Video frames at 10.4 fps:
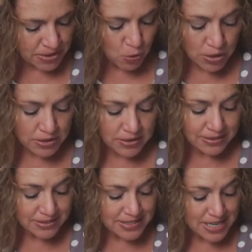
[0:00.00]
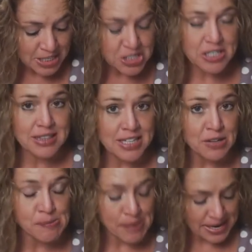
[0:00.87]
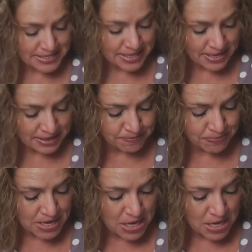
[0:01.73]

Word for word: or touched little by time.